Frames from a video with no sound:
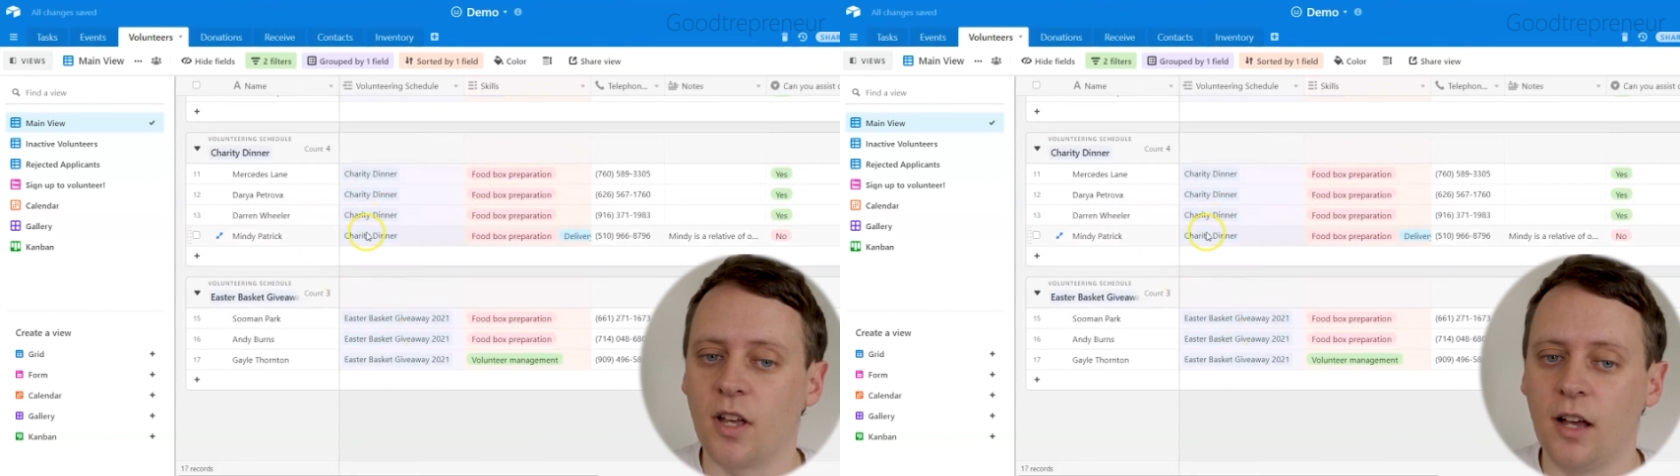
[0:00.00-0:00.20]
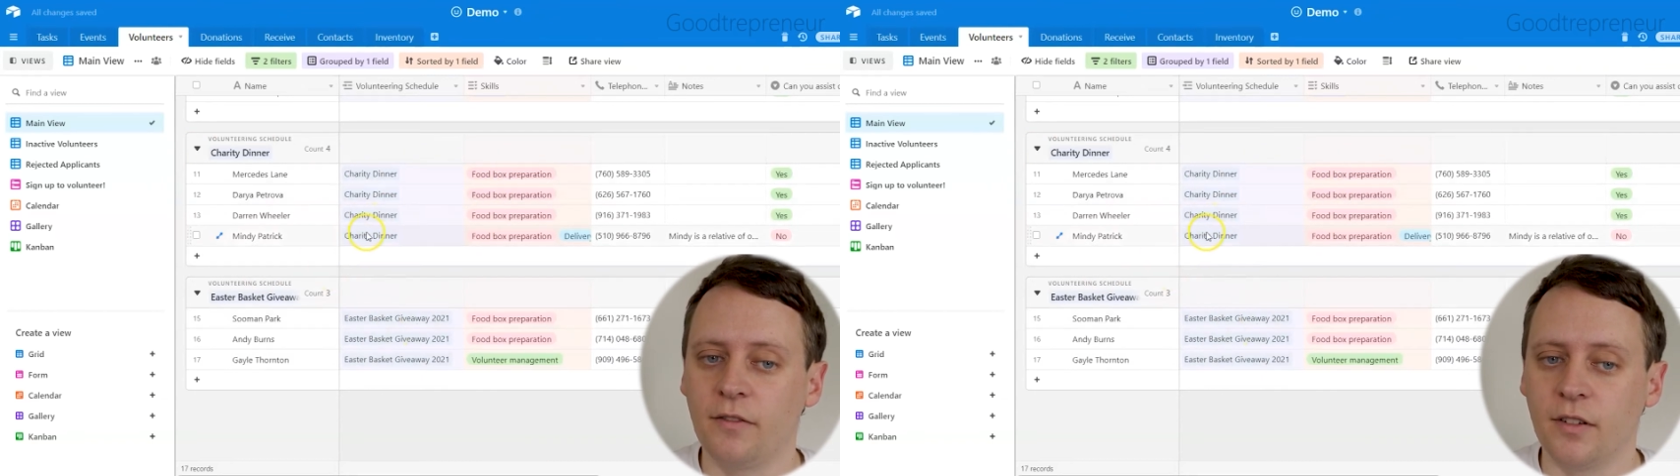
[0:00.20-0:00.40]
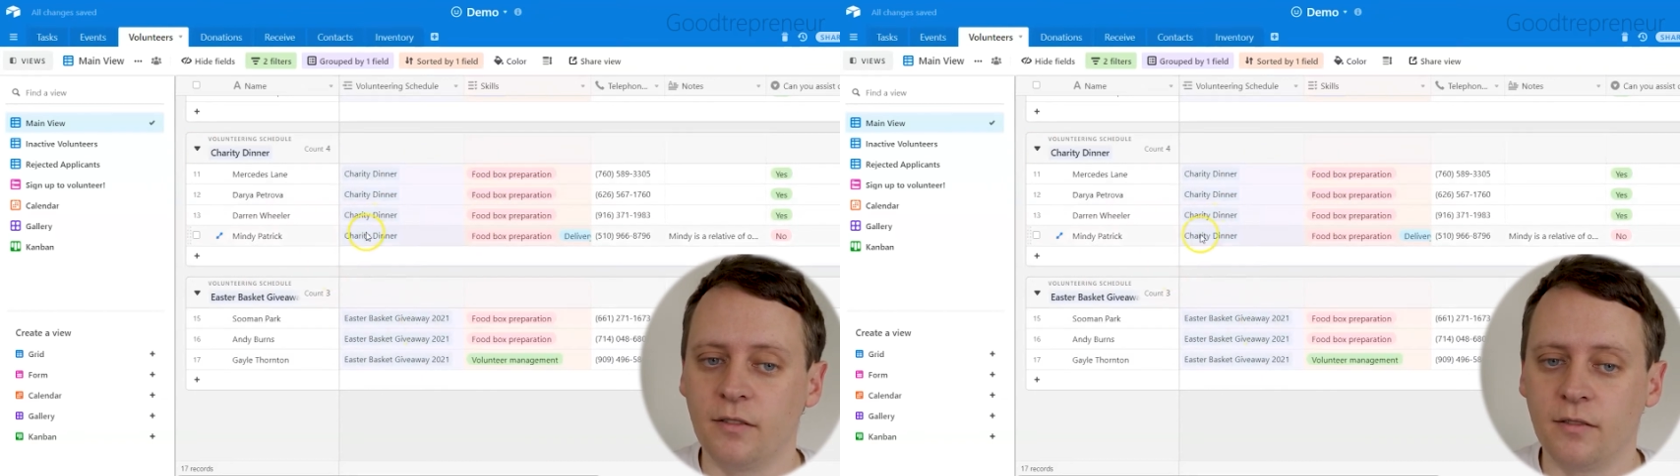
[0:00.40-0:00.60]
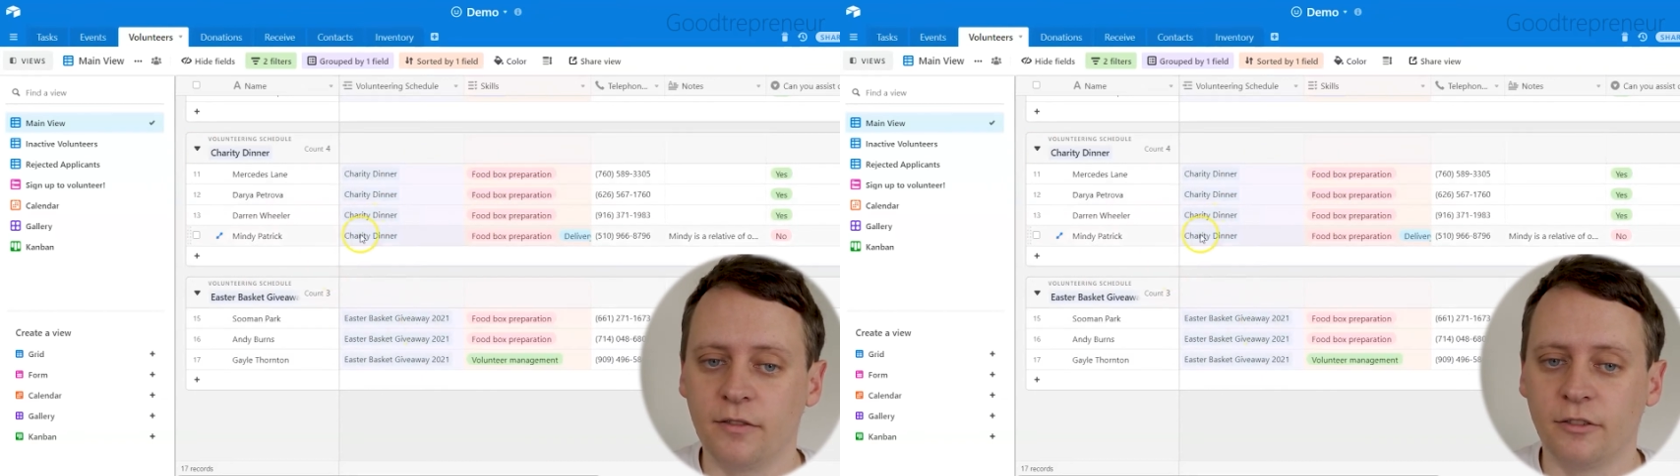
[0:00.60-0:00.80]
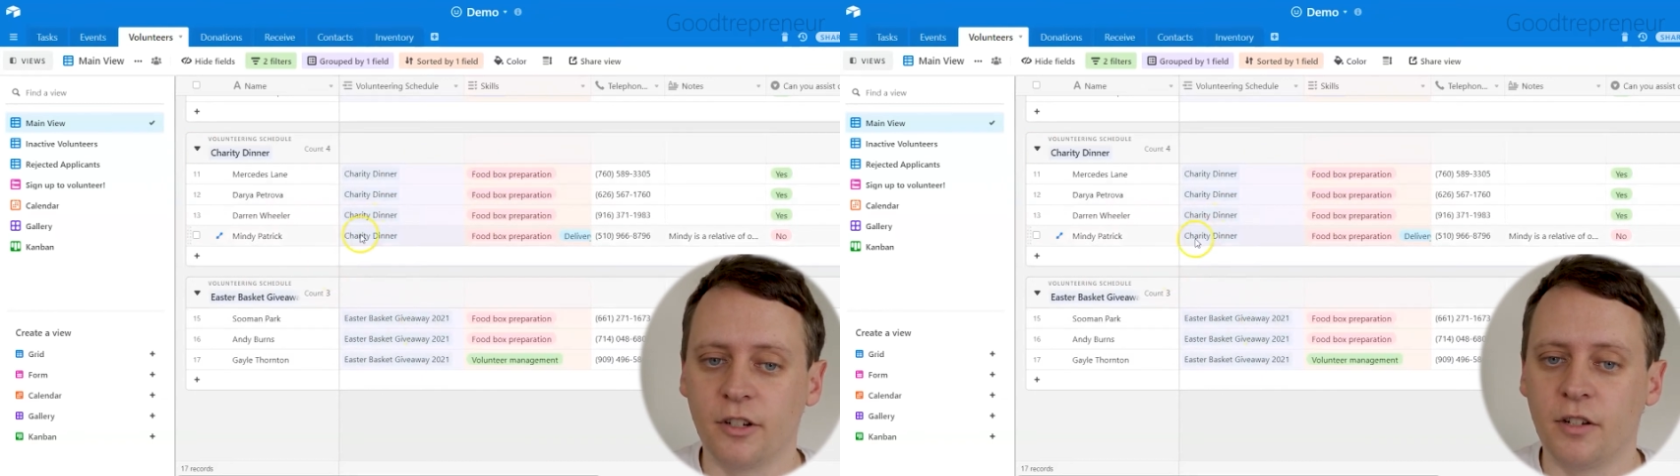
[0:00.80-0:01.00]
covered
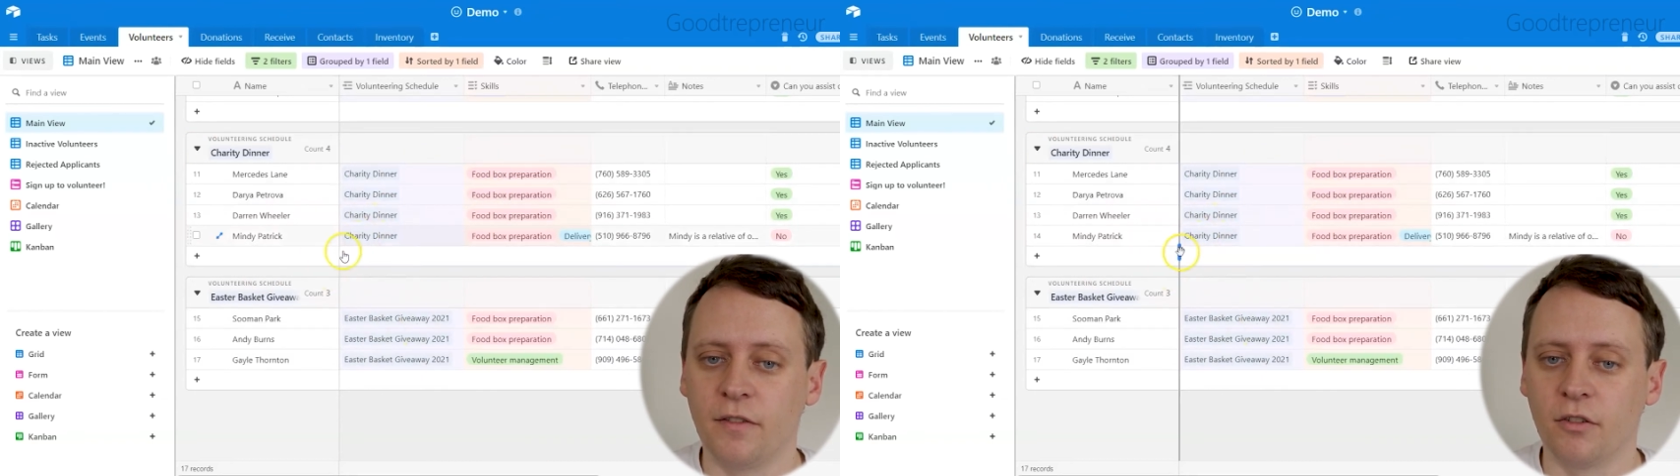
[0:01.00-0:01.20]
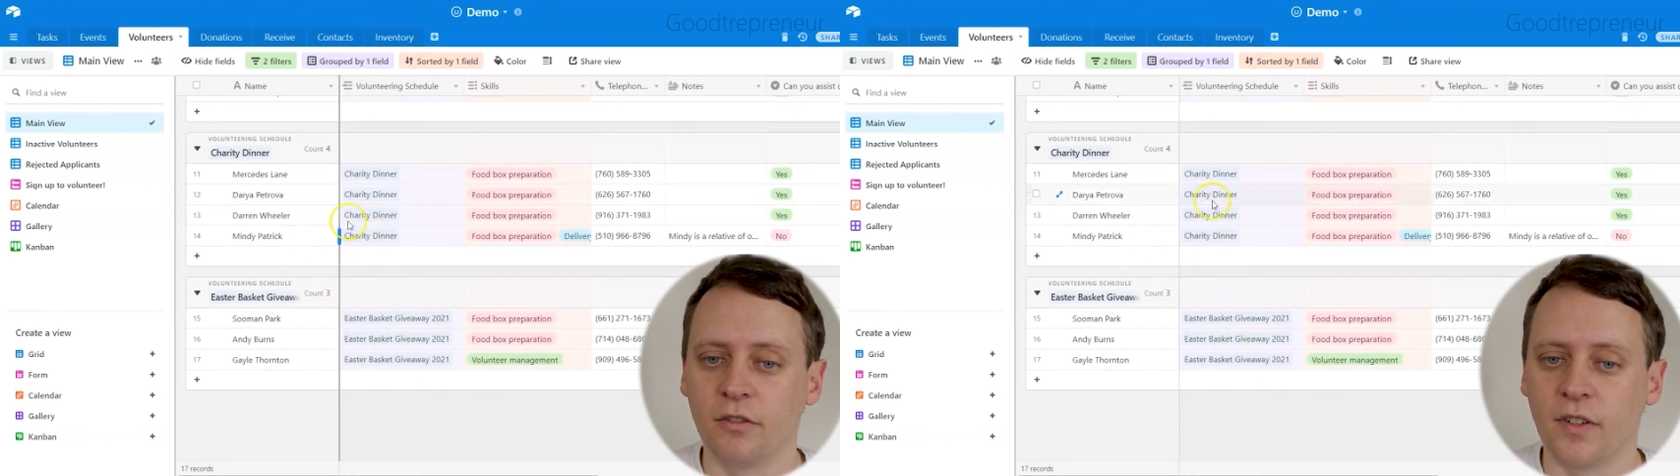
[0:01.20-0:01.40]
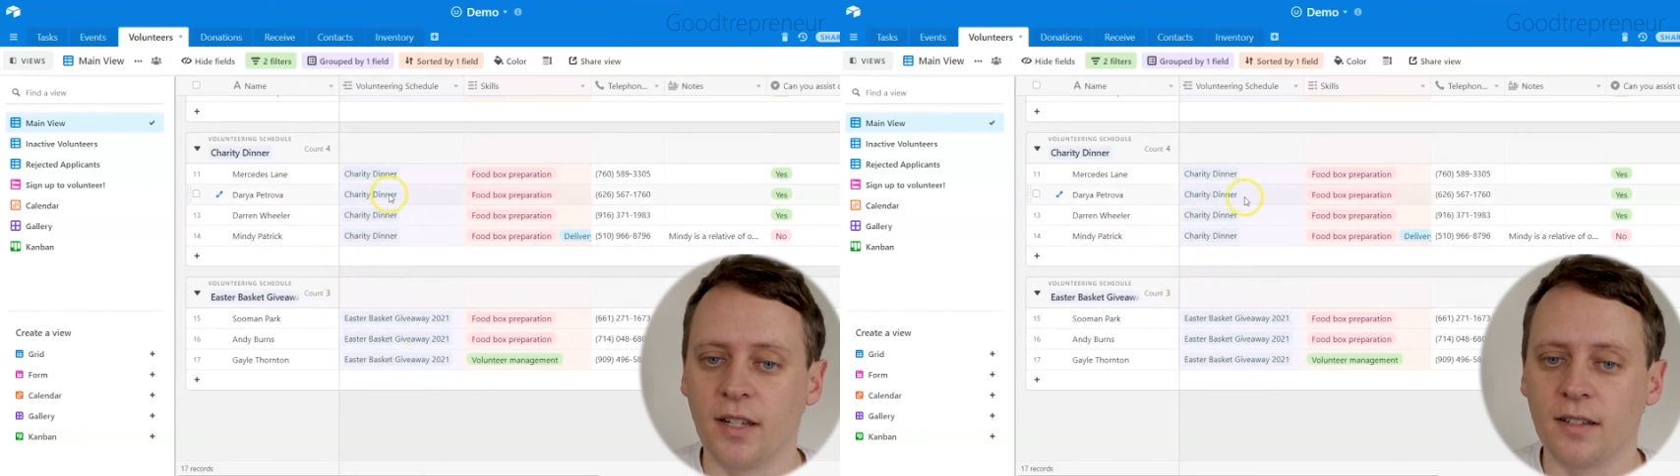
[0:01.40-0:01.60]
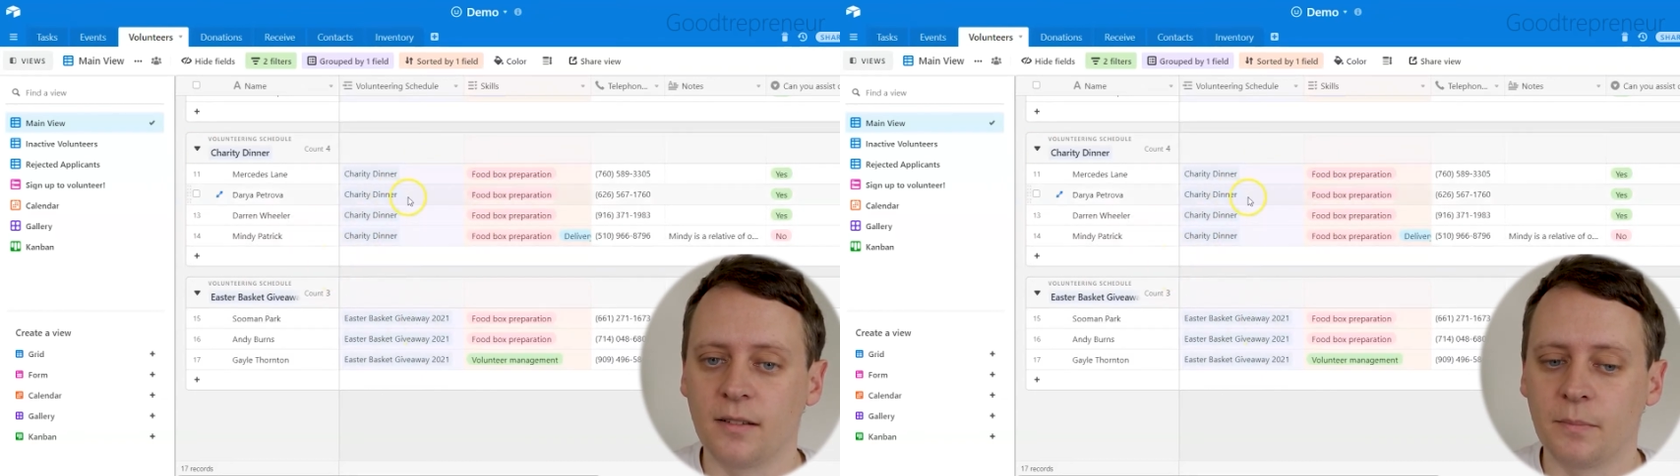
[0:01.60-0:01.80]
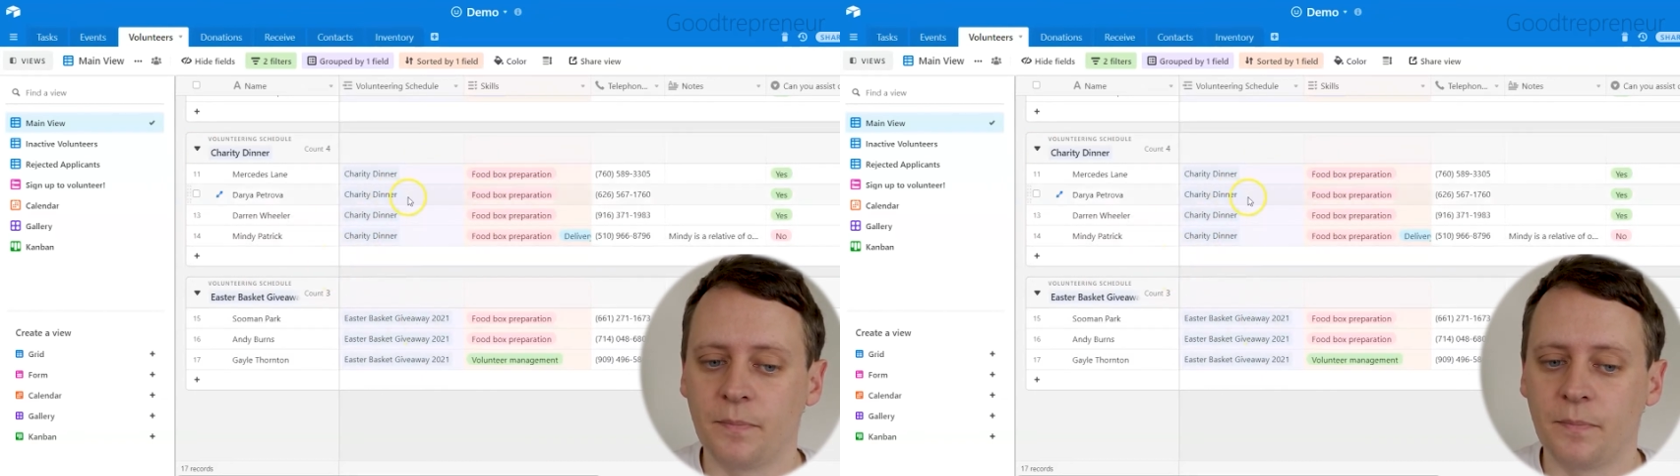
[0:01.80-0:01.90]
for each of your events.